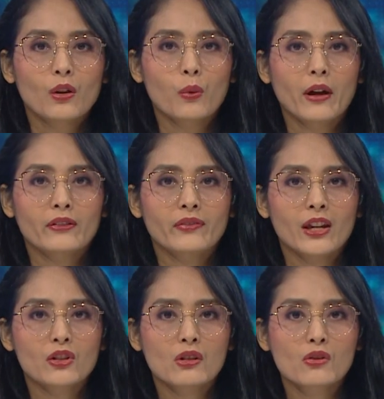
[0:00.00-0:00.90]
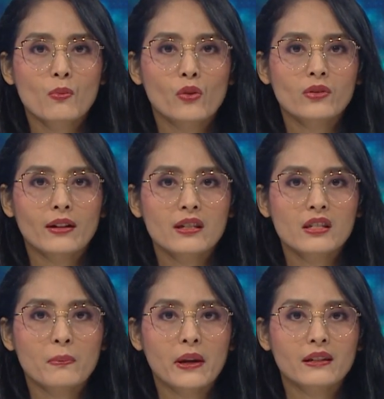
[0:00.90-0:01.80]
One of Asia's most
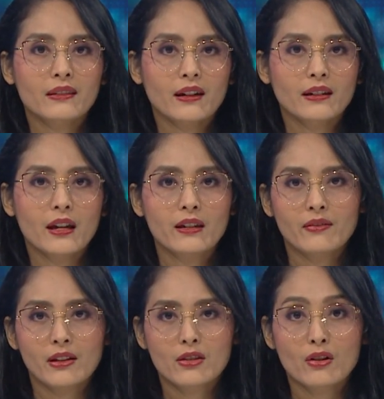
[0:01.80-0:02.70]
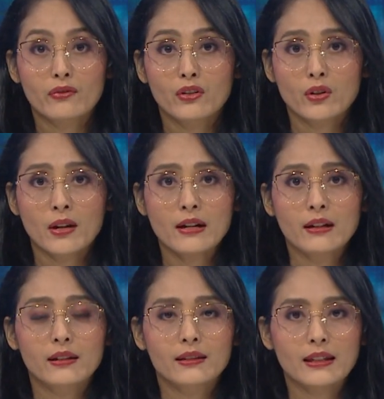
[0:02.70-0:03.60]
anticipated tech events of the year,
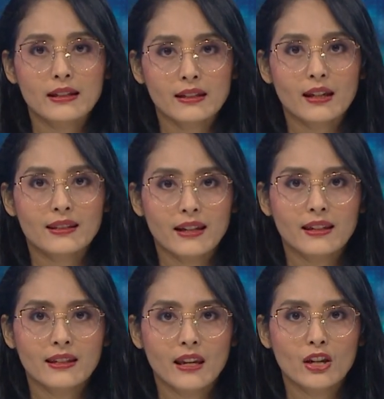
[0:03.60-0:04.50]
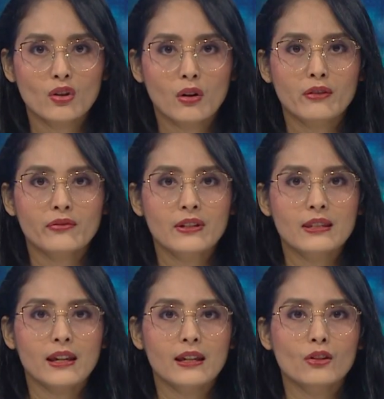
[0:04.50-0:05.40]
the 10th Tech in Asia Conference,
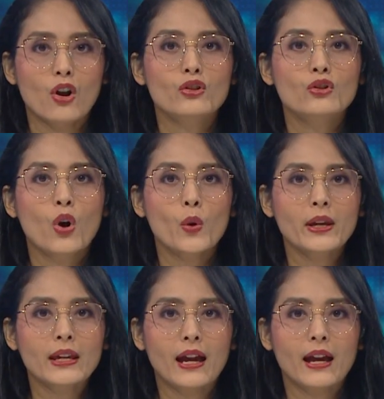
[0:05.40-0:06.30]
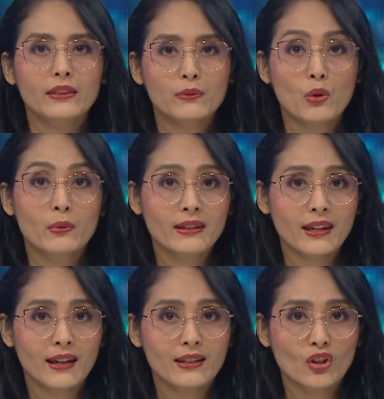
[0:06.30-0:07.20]
is ongoing at the moment
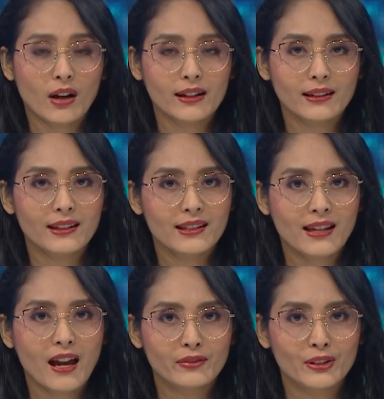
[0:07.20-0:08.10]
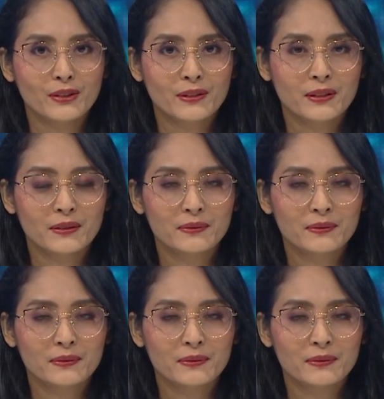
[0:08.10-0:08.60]
here in Jakarta. Let's have a look.